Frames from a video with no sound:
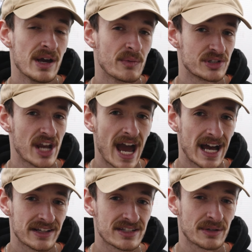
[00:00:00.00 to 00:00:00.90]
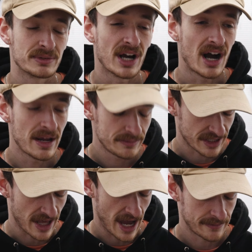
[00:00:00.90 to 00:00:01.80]
which adds some time
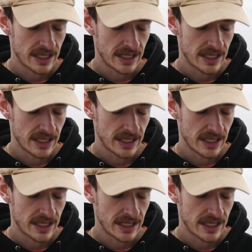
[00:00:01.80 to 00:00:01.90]
to that.